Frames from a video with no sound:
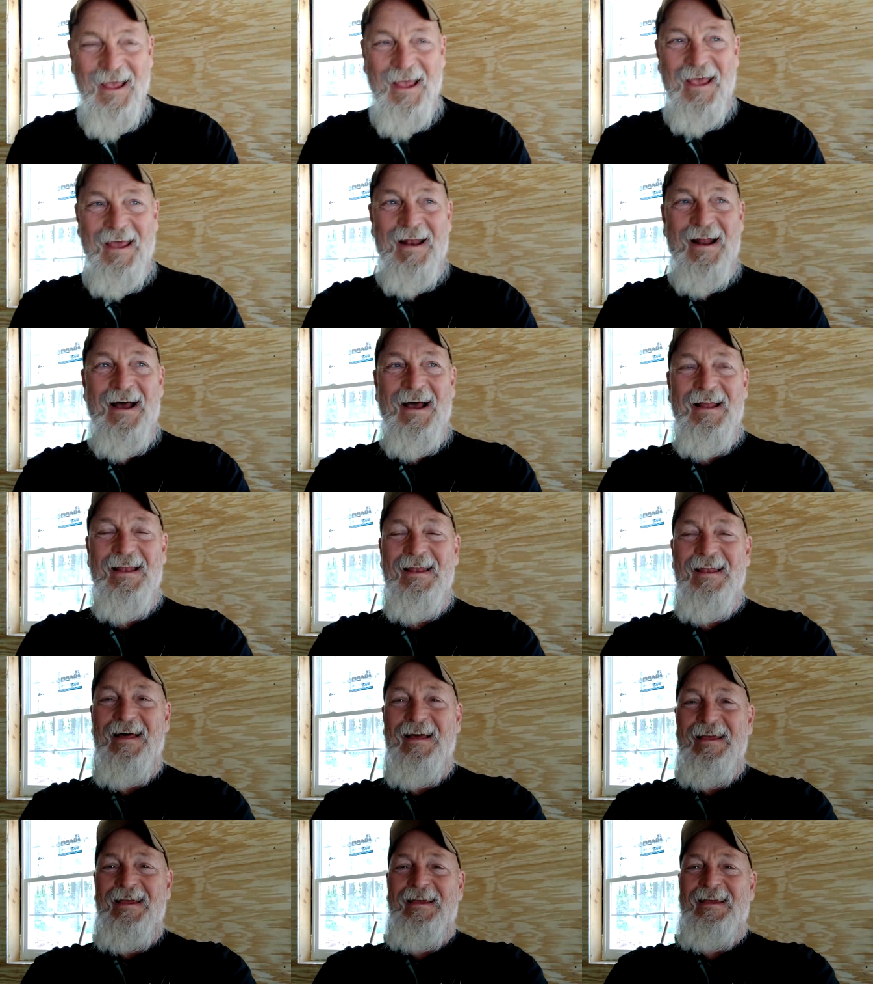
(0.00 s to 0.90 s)
And I
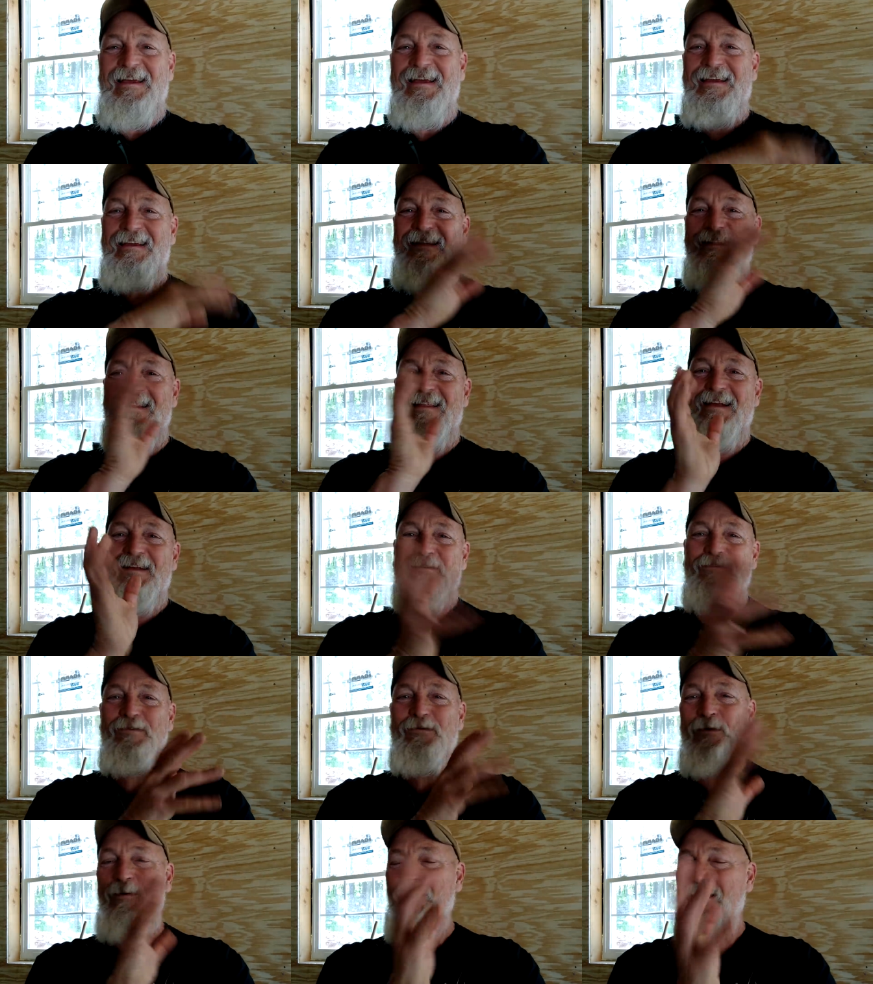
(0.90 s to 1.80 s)
like that
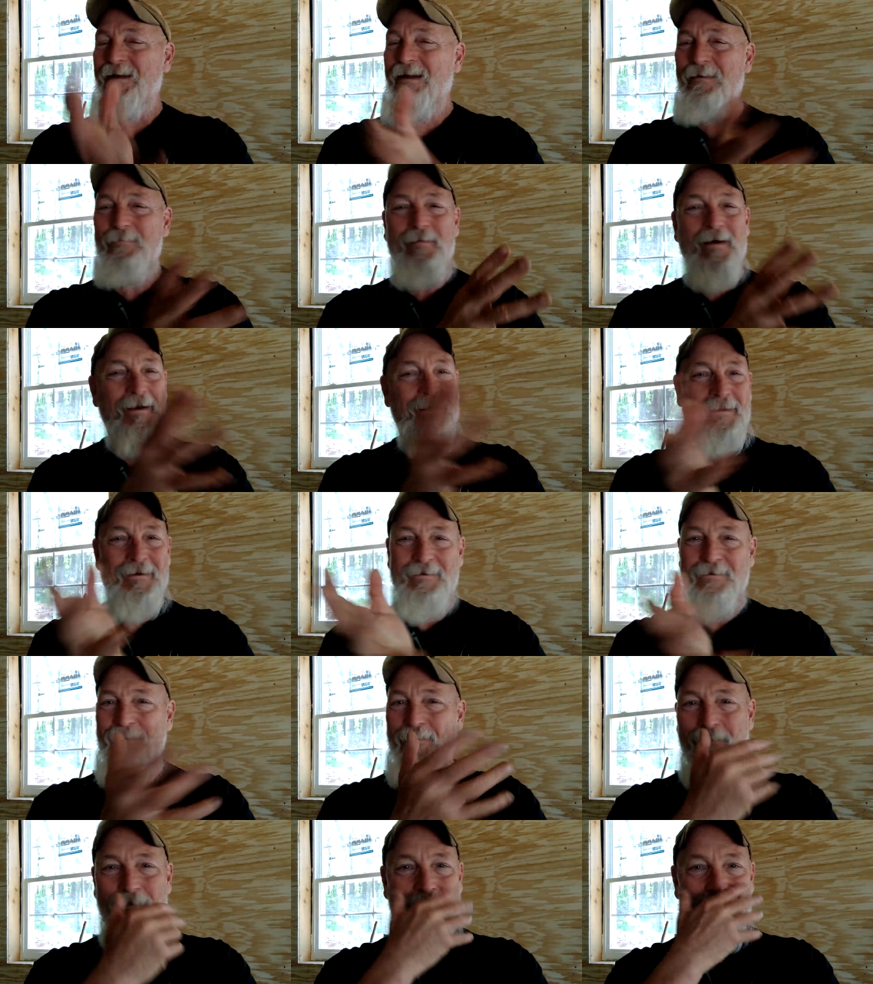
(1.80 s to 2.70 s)
story, and I'm not going to
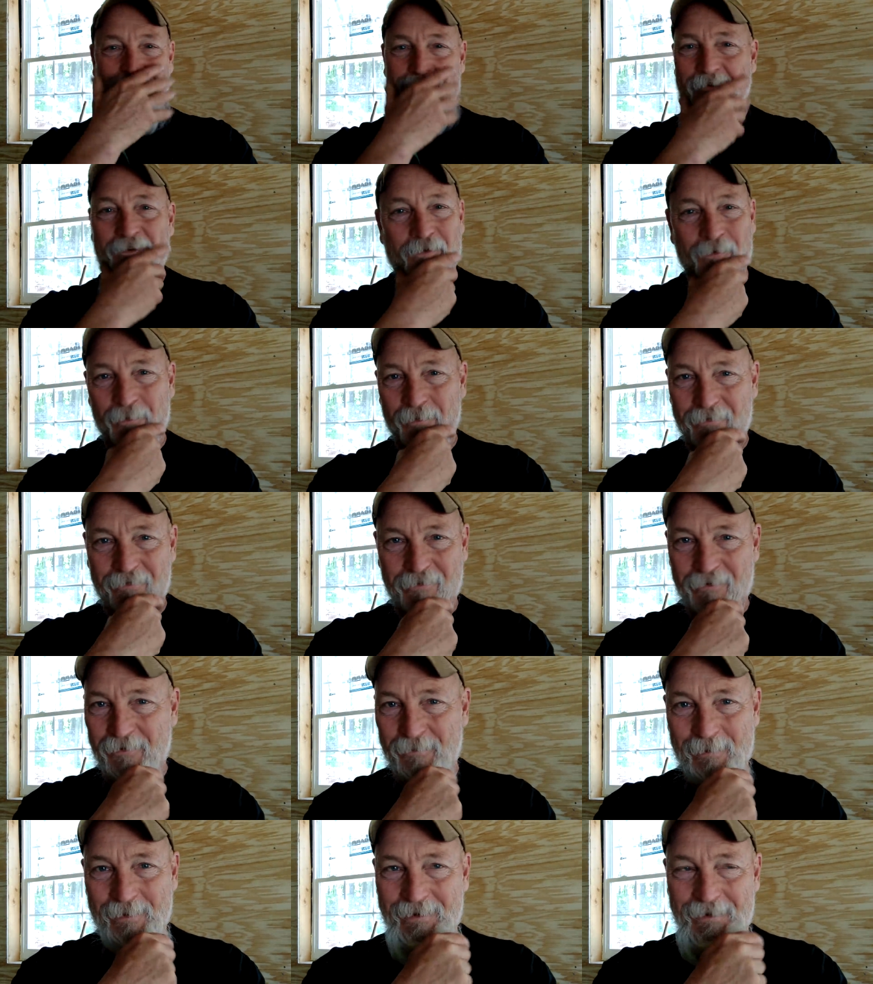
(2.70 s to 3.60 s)
turn this into a
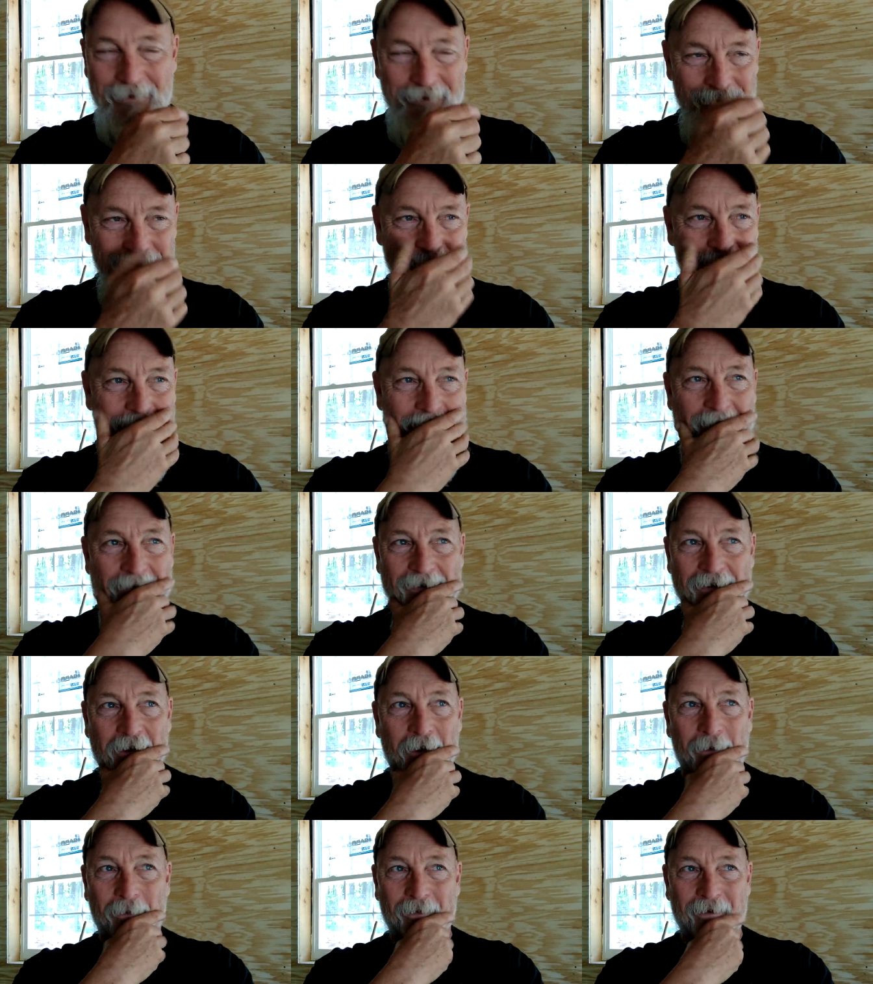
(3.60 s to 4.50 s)
sermon
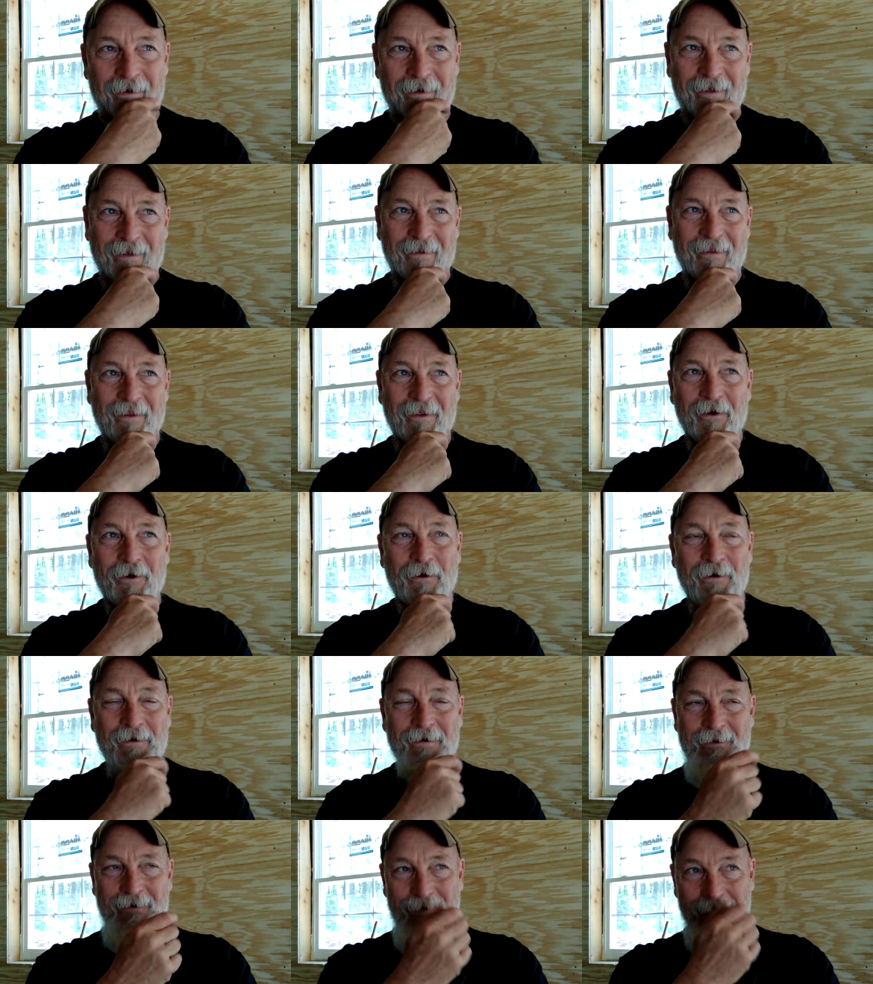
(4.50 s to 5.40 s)
on Noah and the
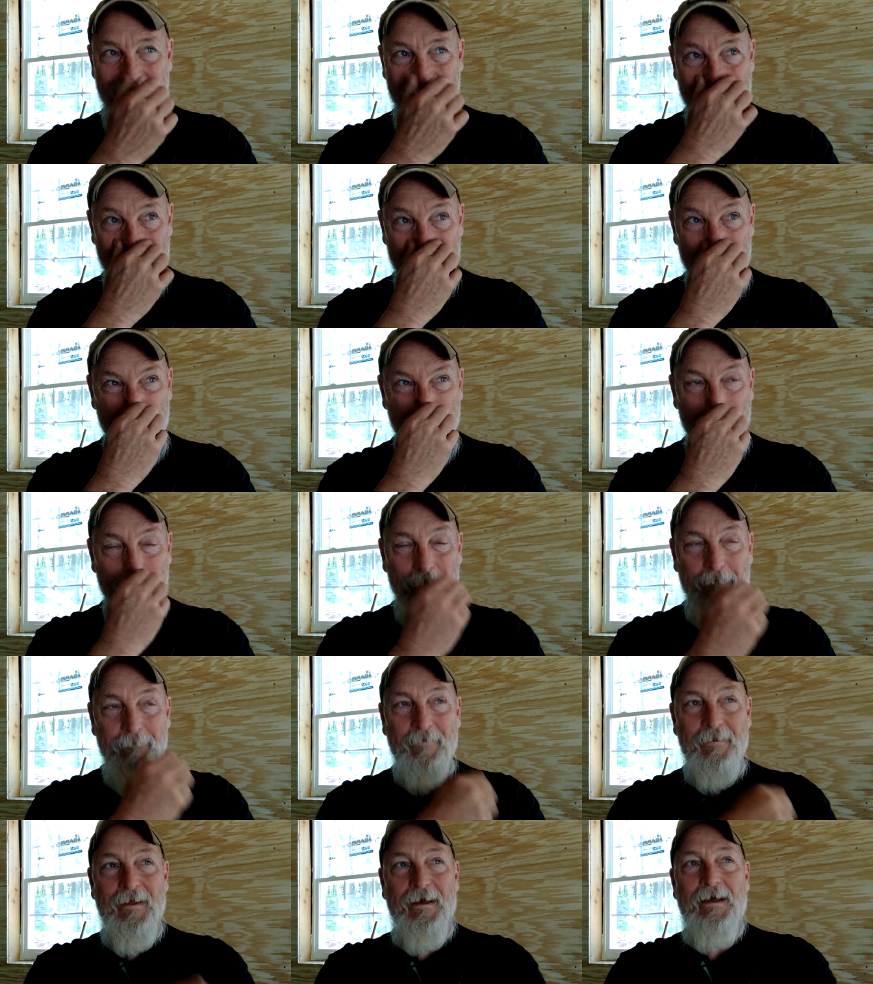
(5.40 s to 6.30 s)
ark and all
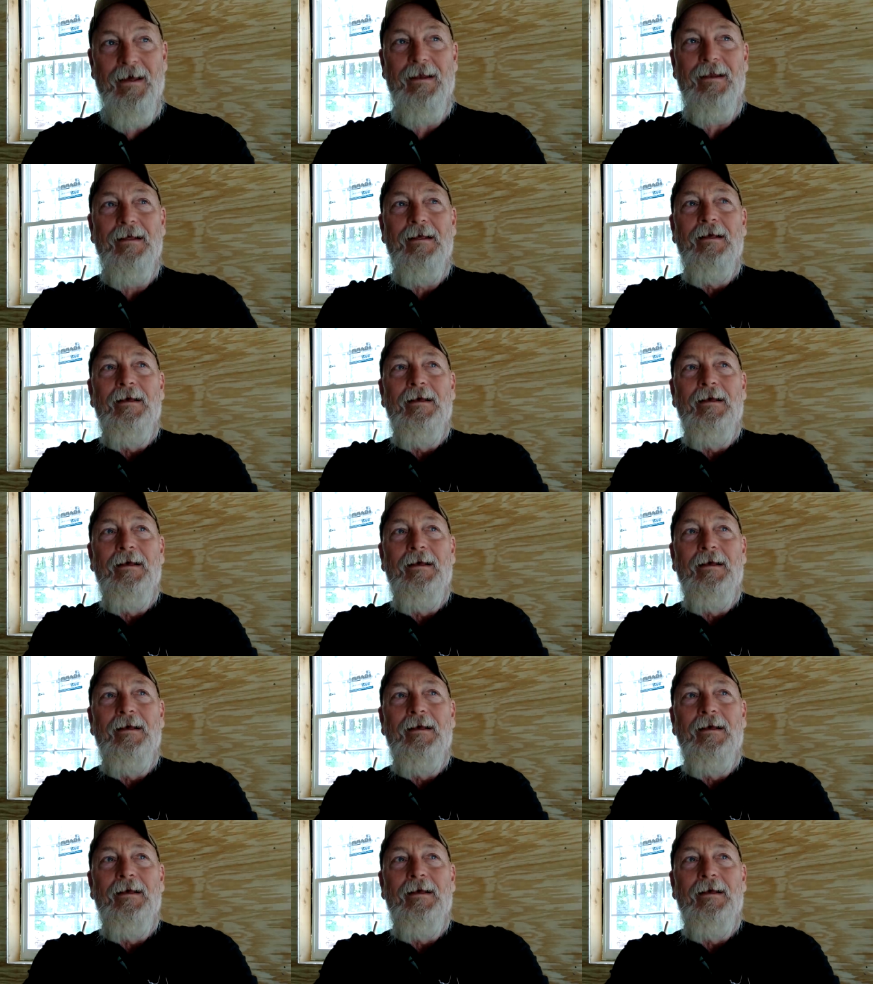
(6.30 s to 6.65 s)
of that.